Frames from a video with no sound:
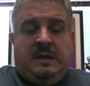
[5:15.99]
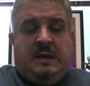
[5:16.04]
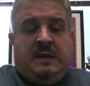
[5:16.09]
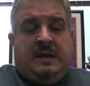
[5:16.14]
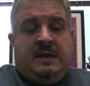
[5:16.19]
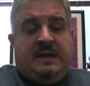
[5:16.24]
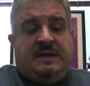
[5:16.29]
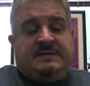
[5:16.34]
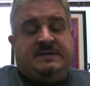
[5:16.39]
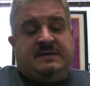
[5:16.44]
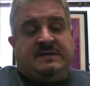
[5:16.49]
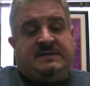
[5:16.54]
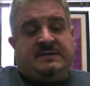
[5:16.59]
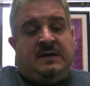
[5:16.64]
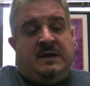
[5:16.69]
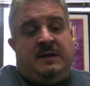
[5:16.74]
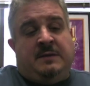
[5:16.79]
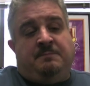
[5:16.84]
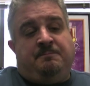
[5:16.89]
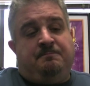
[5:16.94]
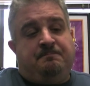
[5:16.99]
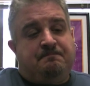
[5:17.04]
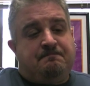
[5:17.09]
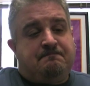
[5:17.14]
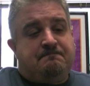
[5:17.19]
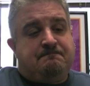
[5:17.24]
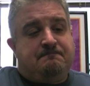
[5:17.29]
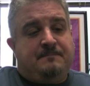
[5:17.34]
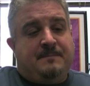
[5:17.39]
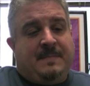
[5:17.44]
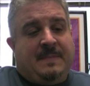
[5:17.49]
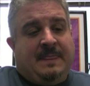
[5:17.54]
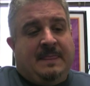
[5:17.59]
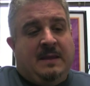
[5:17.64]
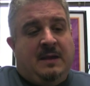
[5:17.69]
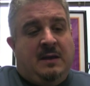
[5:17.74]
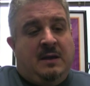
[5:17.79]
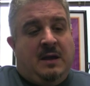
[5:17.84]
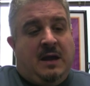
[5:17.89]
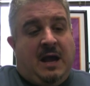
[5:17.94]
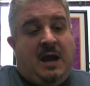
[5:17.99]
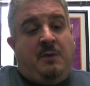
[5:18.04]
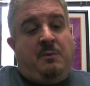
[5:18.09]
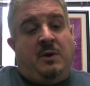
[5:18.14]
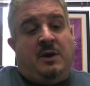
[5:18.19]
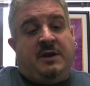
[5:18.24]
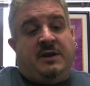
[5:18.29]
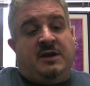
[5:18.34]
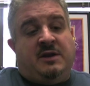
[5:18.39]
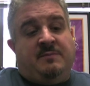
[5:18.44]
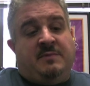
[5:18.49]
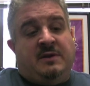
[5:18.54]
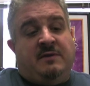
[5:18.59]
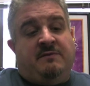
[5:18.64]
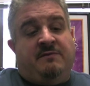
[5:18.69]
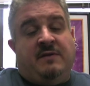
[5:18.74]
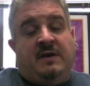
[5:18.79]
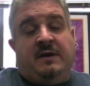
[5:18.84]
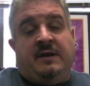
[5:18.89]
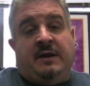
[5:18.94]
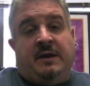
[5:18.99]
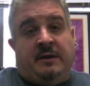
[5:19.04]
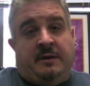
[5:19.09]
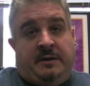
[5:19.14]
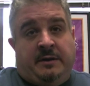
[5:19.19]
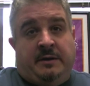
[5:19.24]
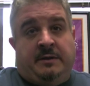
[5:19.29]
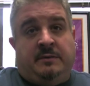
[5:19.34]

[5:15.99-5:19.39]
He said, son, I wanted to be a veterinarian.